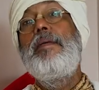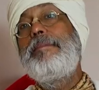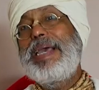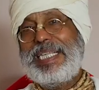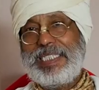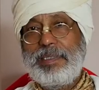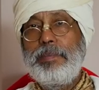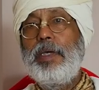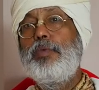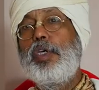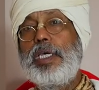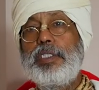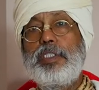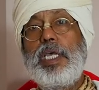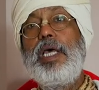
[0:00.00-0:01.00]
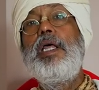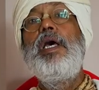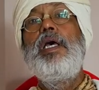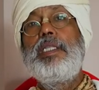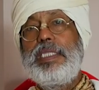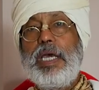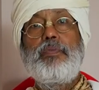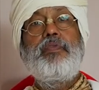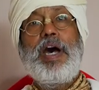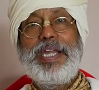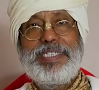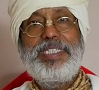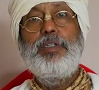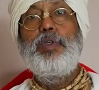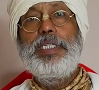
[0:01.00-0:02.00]
Maximum because they are
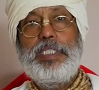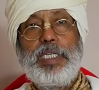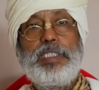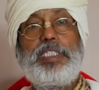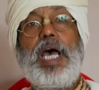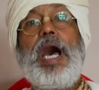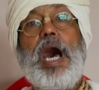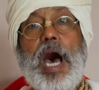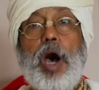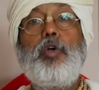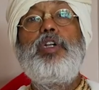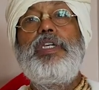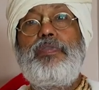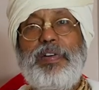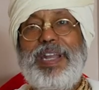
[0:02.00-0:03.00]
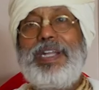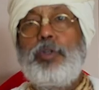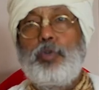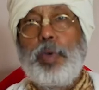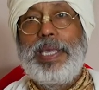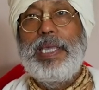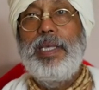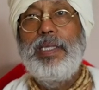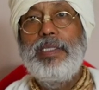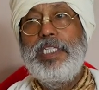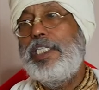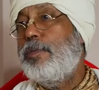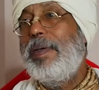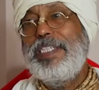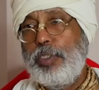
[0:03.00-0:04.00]
fighting with each other. How different way?
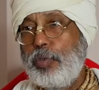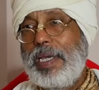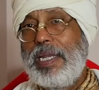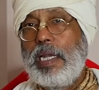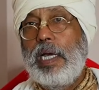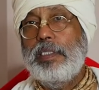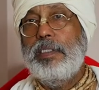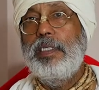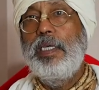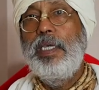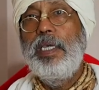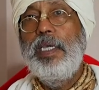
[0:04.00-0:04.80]
This much you can ask.